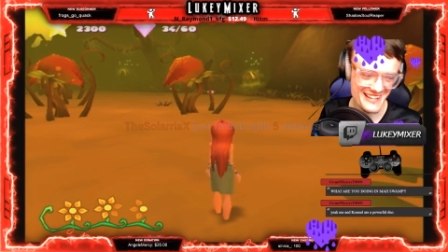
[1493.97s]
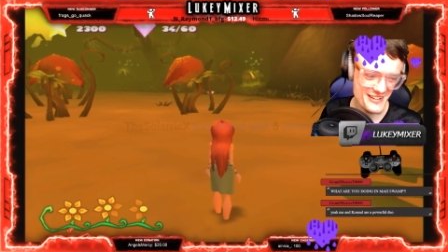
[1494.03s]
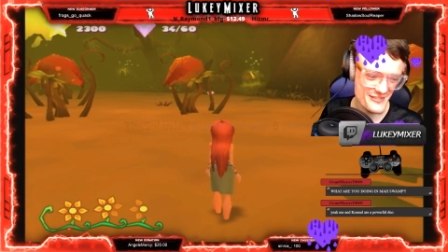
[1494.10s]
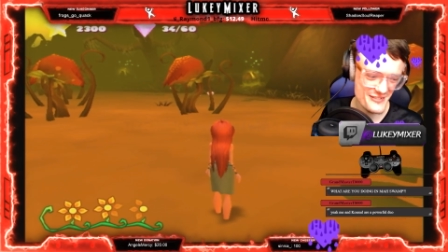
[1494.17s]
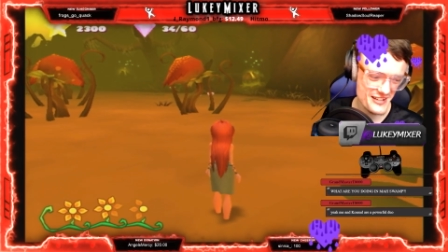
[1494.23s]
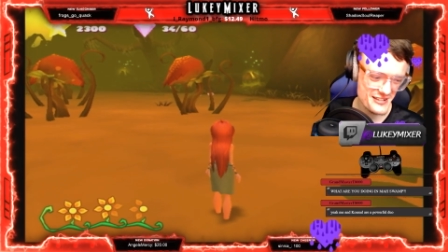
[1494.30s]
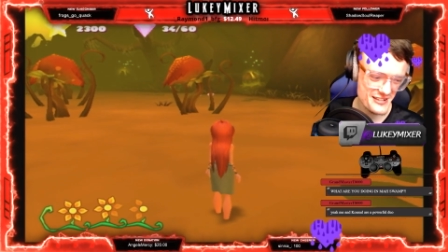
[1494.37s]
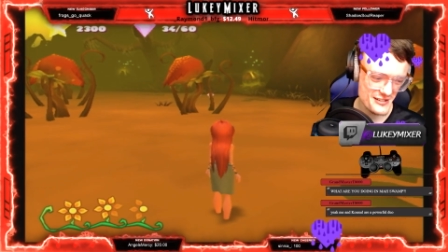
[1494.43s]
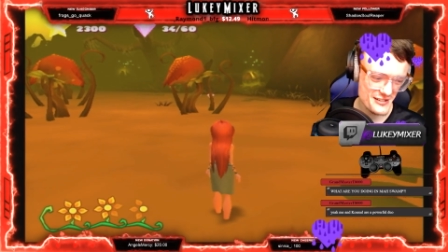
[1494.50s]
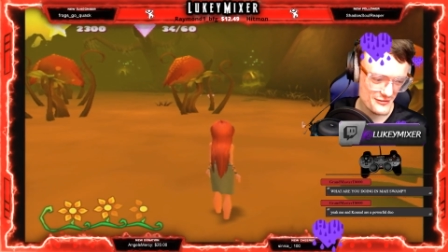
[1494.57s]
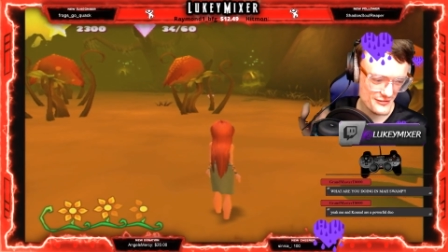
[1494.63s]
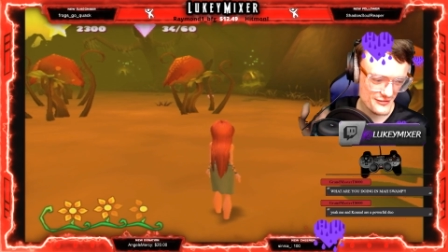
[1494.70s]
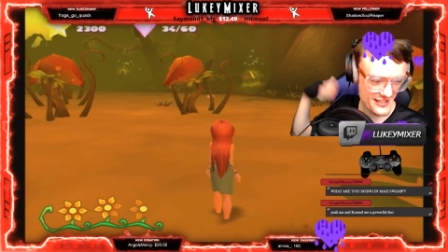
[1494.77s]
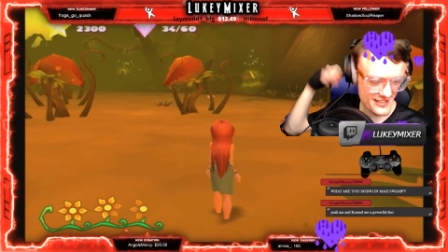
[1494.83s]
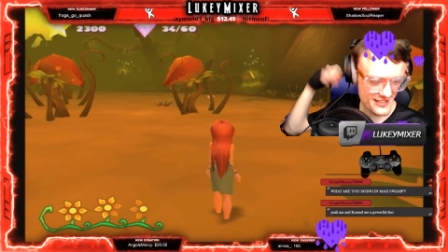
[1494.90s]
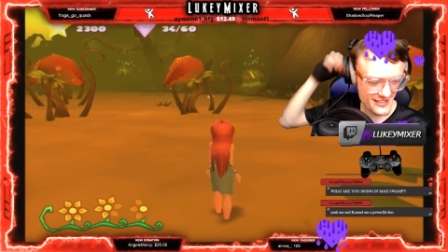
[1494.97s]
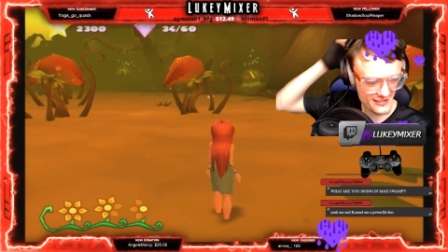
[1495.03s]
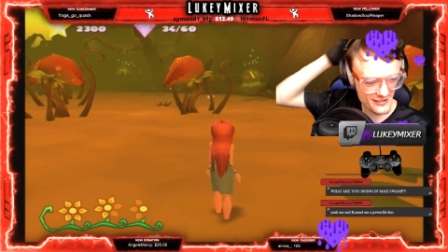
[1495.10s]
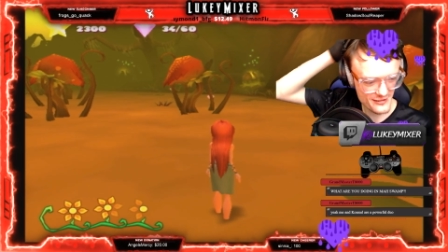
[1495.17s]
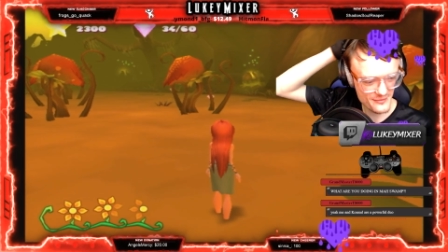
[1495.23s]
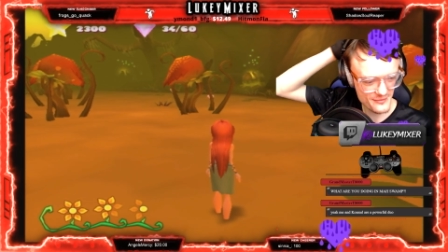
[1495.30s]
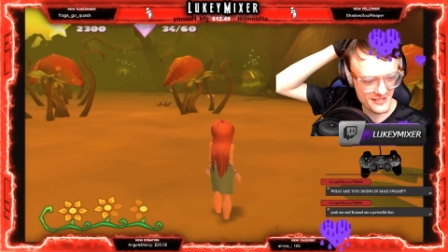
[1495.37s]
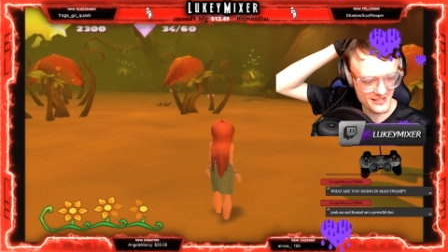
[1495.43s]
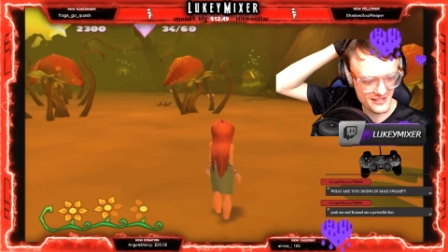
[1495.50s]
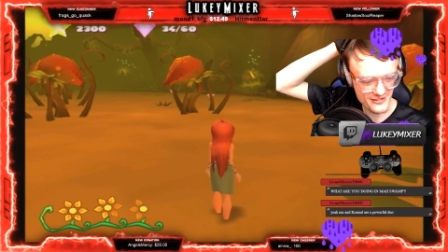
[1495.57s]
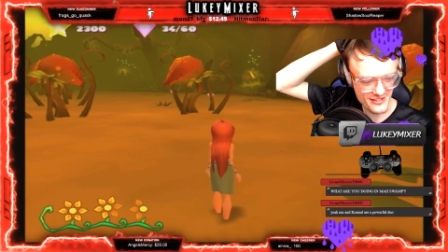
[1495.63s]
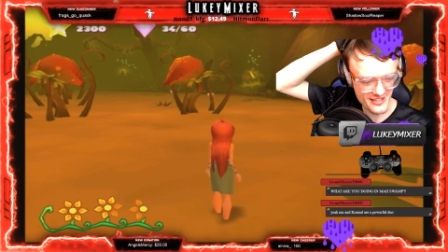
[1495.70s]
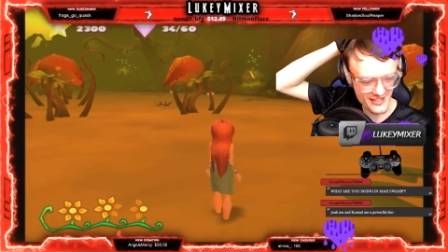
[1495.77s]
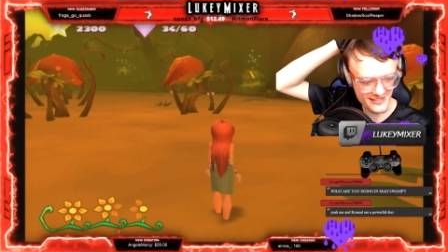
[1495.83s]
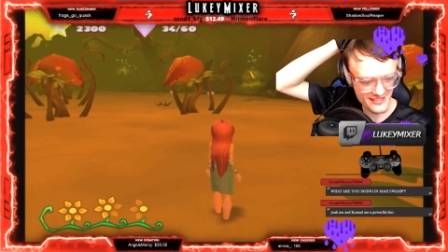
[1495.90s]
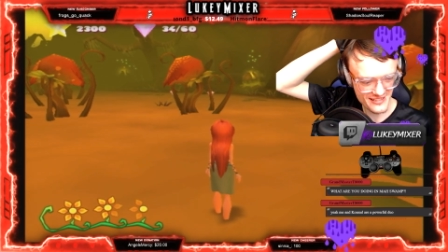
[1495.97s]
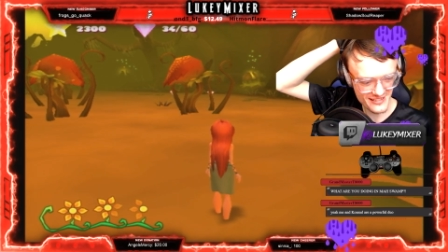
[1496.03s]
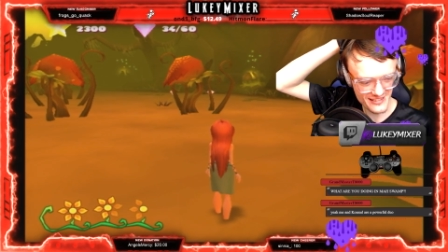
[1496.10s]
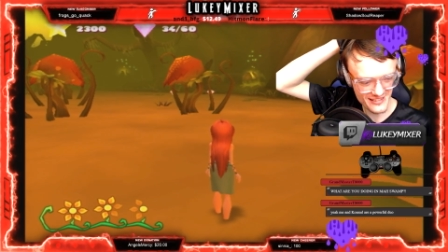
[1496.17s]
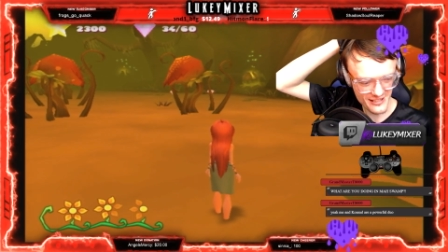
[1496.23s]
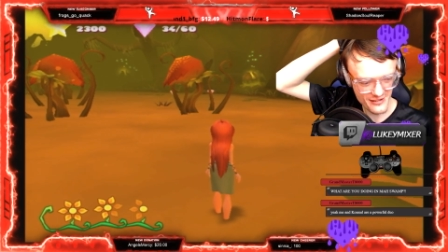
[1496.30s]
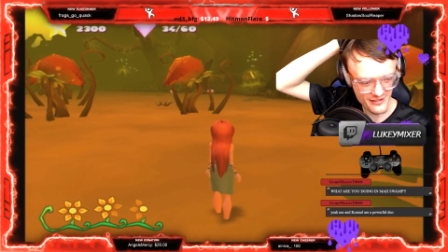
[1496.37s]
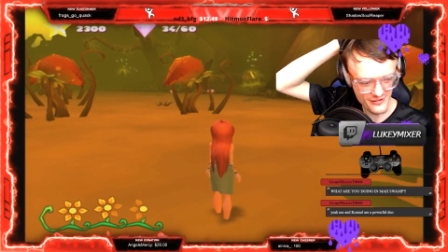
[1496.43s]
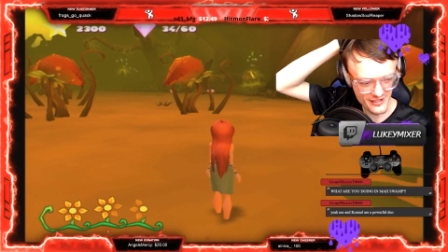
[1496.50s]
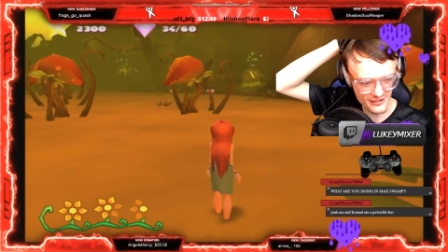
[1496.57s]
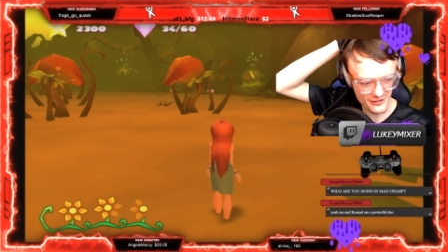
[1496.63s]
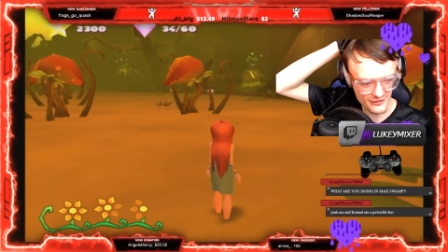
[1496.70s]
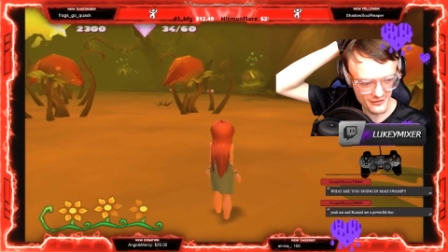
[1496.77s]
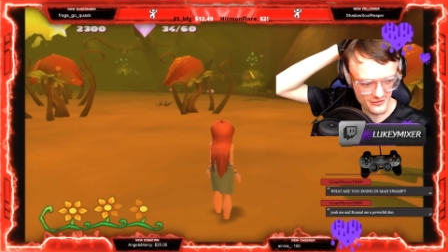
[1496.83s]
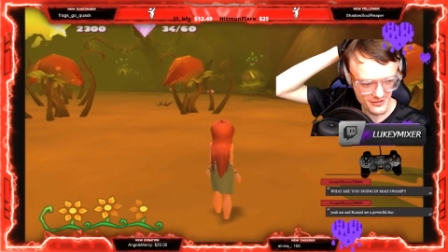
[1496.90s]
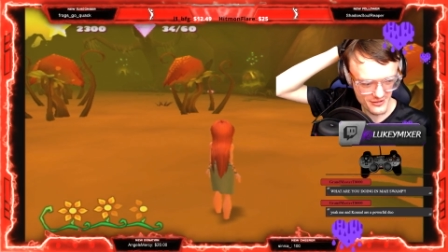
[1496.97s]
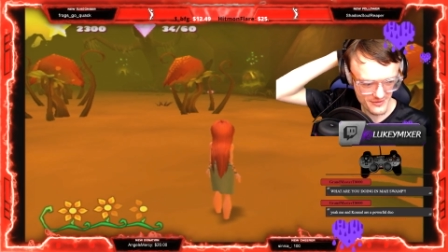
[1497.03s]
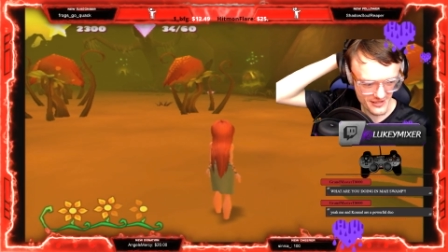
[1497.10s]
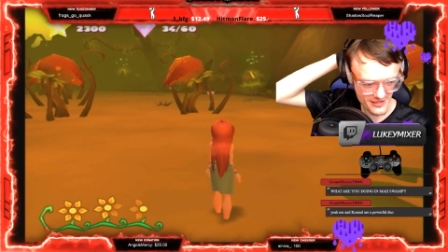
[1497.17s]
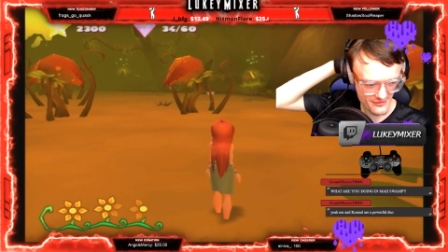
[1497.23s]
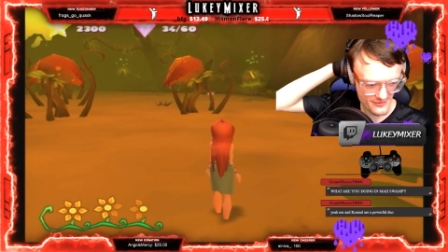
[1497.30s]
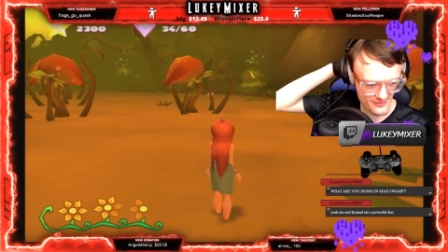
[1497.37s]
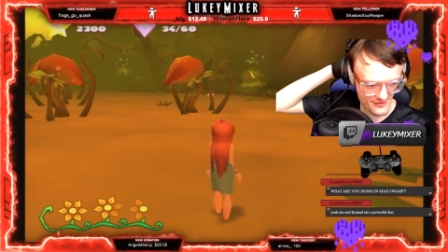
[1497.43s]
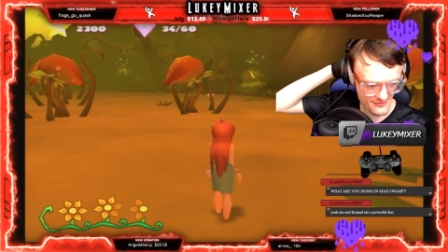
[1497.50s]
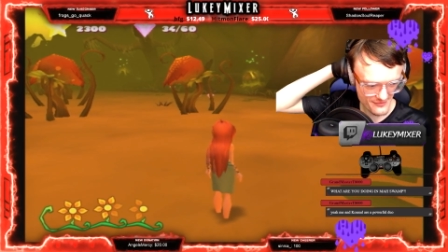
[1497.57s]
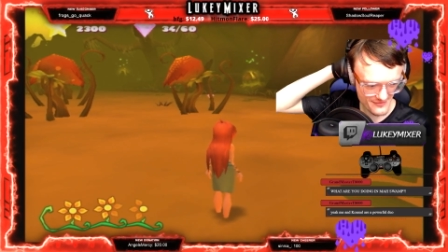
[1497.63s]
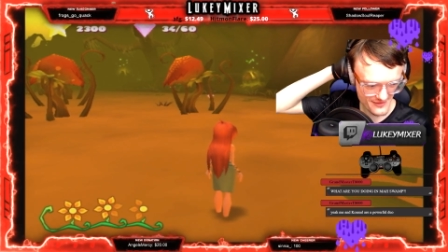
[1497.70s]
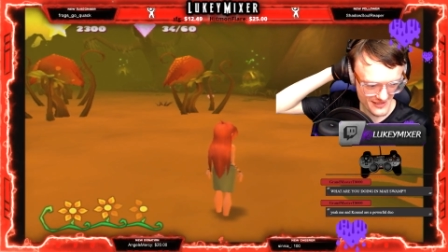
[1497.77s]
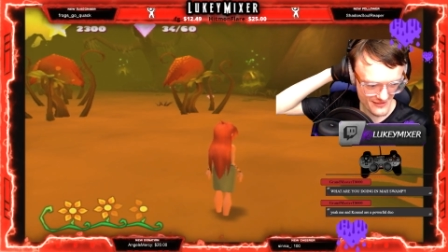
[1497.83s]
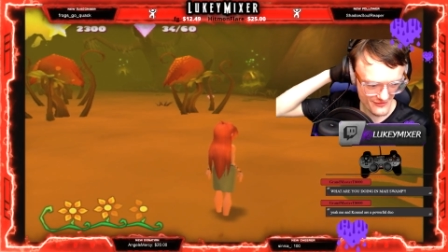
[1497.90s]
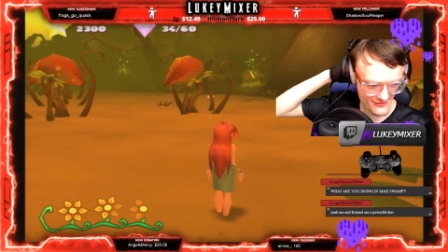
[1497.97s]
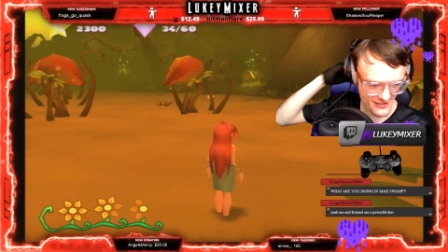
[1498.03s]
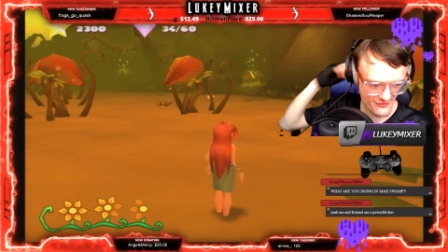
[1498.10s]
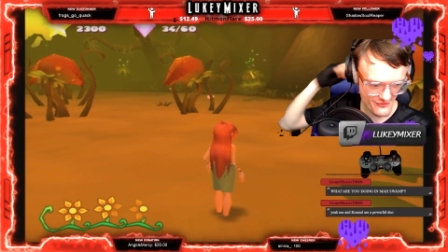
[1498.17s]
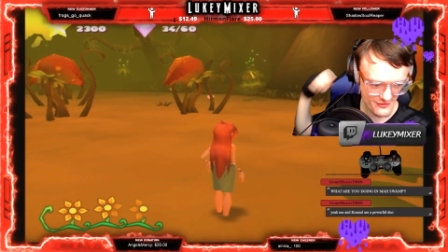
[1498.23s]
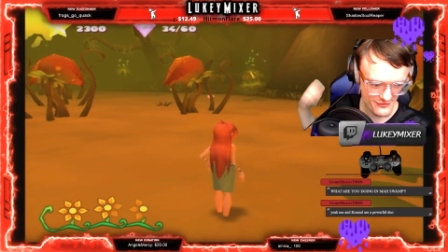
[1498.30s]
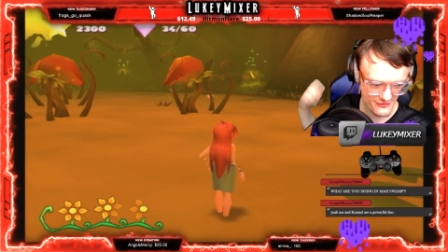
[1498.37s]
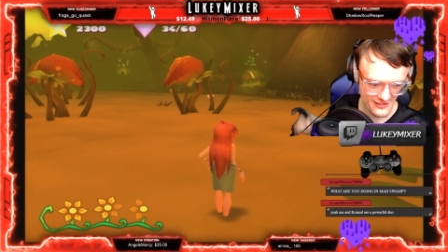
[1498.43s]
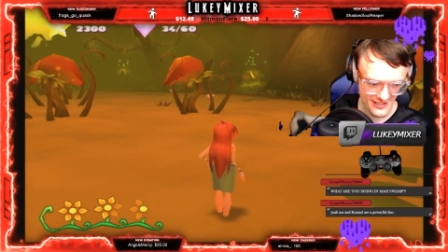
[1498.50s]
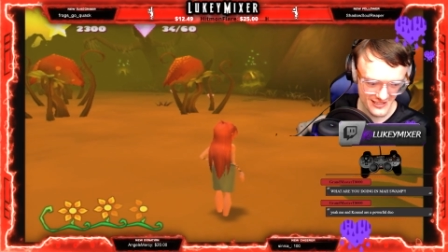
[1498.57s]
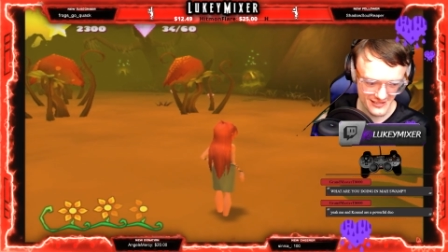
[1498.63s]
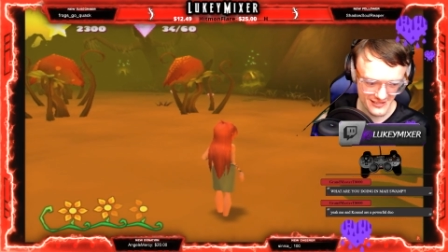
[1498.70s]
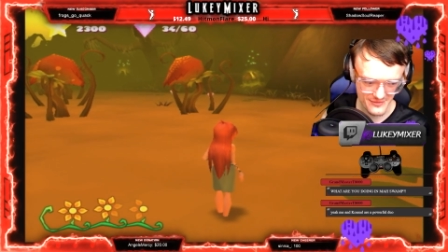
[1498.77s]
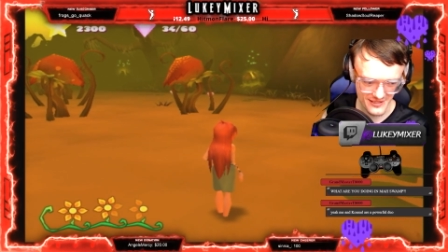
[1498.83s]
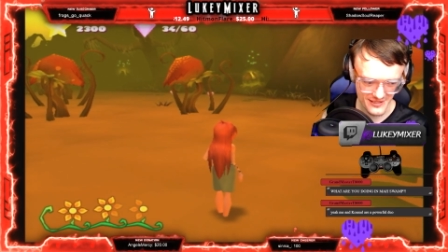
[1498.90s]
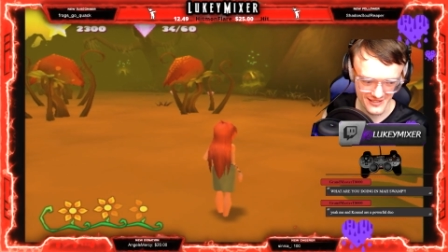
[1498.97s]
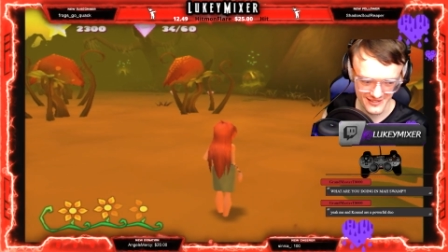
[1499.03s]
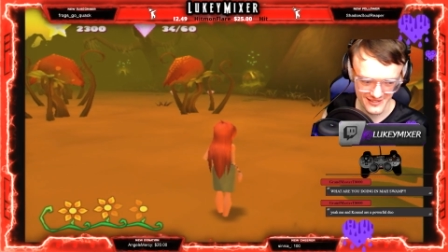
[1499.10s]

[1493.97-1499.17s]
thanks for the raid, uh, Mr. Hey, if you had a good stream, though. But, man, thank you for raiding me.